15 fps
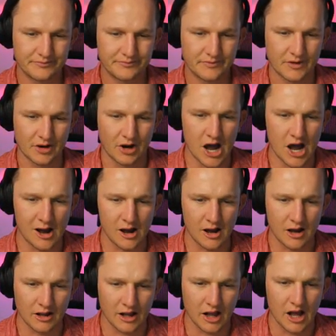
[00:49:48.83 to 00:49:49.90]
Oh,
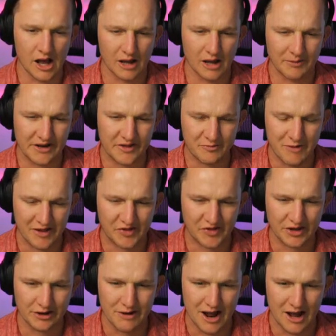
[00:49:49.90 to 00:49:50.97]
oh, oh, but he's messing
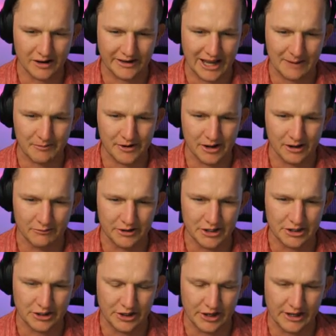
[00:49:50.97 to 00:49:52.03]
around. Gabriel, what are you
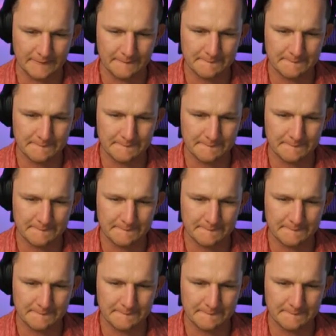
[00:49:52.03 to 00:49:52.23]
doing?